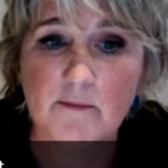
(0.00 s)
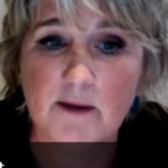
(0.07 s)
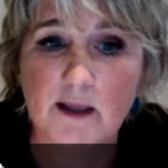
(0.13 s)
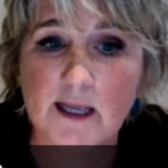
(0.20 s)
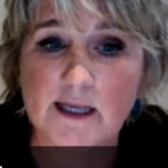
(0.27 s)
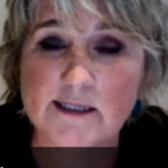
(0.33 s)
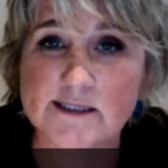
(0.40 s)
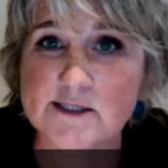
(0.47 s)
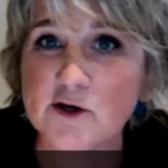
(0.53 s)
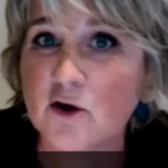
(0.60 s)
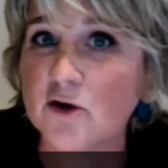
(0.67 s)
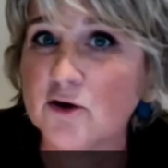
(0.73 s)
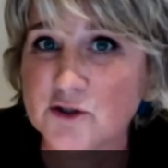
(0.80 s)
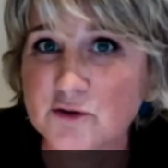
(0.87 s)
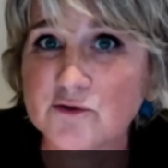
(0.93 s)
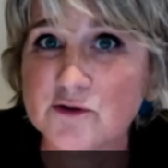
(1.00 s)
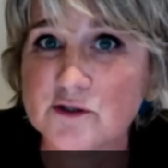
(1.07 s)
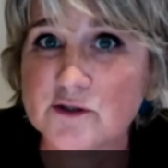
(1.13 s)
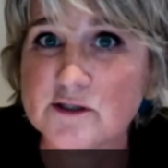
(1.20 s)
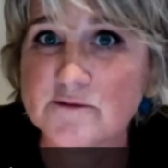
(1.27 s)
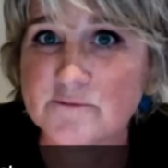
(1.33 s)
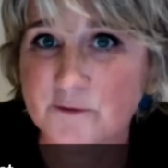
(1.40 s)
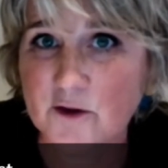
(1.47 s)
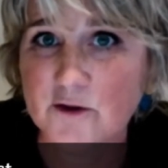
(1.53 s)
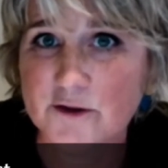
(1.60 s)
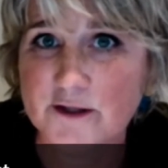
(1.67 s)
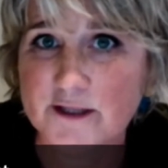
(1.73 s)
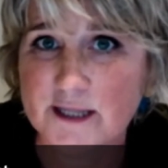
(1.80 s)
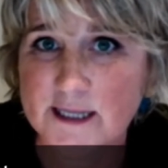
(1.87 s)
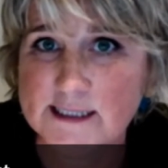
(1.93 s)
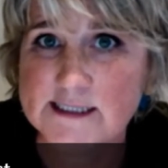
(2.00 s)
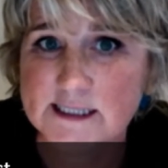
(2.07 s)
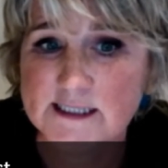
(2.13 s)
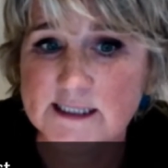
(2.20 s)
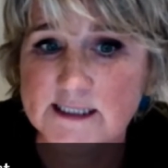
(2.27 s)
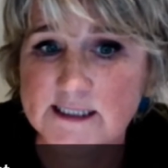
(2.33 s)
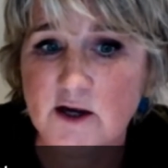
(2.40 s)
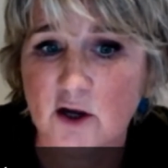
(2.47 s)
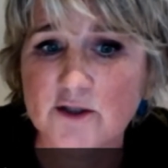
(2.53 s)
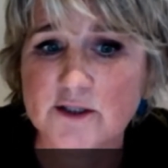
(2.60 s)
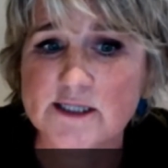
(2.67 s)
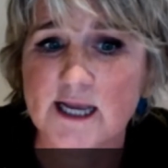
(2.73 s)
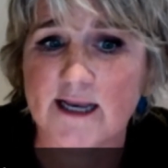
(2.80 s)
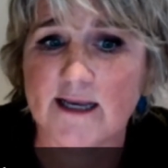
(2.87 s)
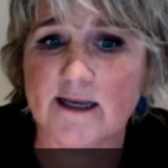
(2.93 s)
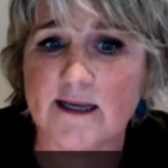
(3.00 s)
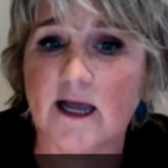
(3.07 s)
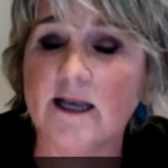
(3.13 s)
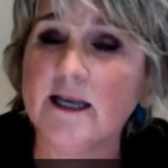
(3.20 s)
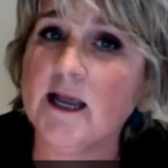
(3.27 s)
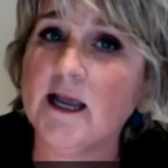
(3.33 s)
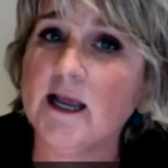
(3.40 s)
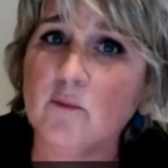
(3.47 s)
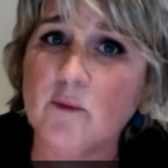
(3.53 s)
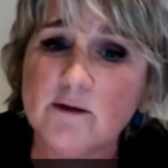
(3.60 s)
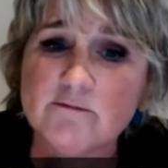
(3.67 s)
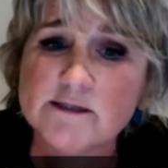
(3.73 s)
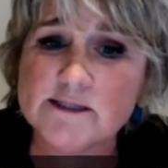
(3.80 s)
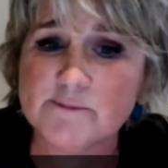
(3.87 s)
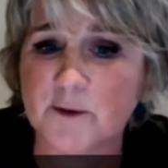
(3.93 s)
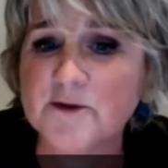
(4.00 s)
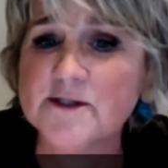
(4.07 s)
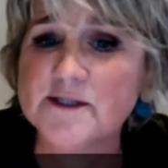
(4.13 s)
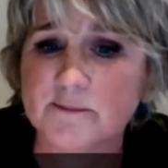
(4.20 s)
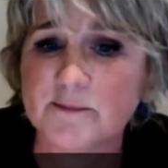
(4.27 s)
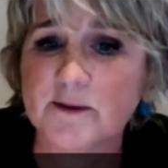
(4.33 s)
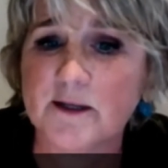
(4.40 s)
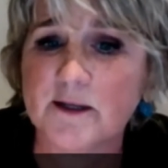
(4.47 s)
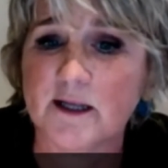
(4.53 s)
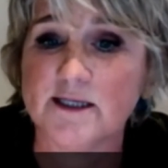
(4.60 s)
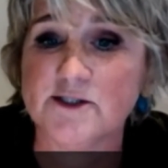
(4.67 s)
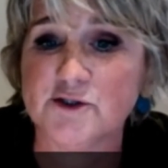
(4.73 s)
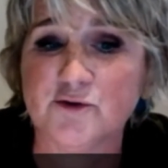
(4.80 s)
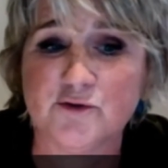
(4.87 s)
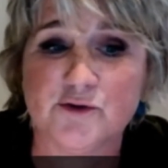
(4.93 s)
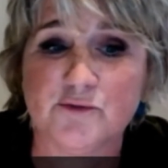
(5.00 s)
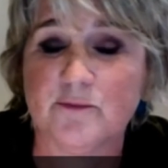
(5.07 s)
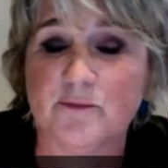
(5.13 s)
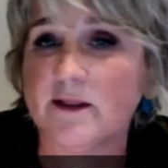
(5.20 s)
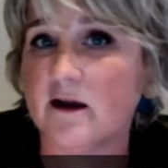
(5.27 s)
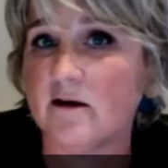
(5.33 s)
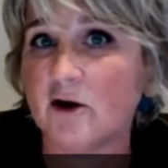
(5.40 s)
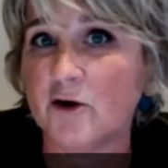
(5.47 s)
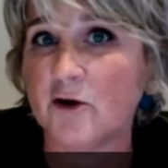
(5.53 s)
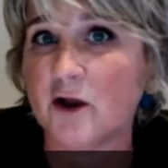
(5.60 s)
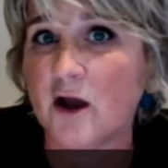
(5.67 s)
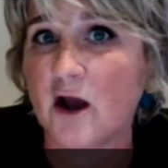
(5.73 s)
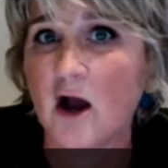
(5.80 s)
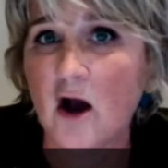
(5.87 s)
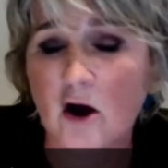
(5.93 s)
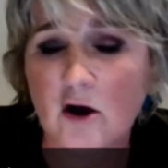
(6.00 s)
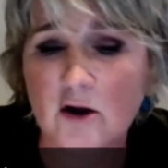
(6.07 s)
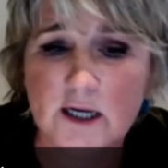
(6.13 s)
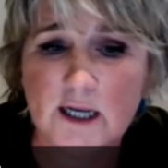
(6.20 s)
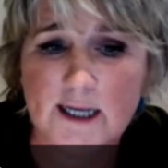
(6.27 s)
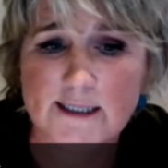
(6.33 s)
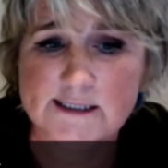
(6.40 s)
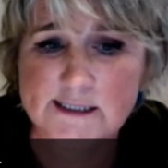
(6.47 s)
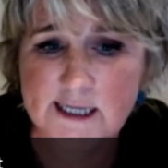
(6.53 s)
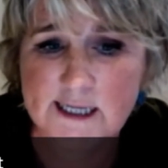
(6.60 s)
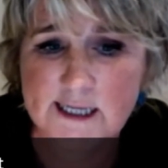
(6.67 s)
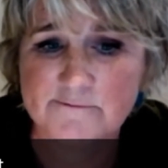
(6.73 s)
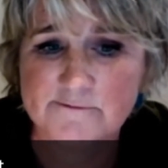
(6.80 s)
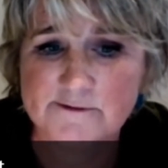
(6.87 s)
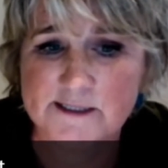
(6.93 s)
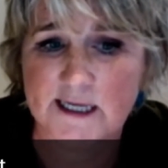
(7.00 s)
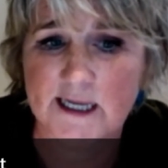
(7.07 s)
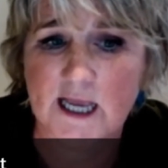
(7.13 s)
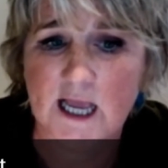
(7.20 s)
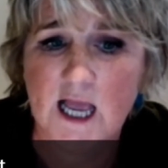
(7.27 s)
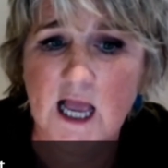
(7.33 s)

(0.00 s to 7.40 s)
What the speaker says: It's not children's fault that they see this content, and yet we responsibilize children with their own online safety.